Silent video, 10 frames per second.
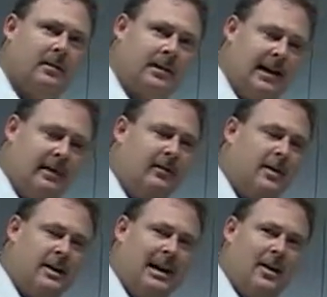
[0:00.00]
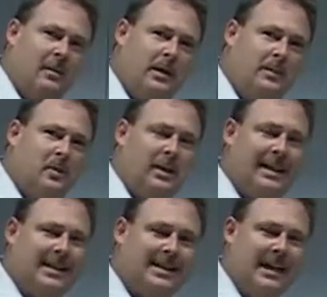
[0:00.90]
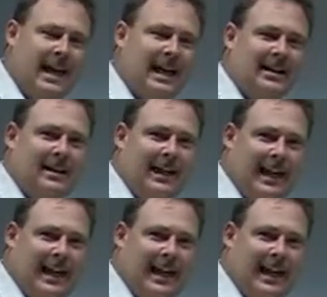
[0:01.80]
Never tell people exactly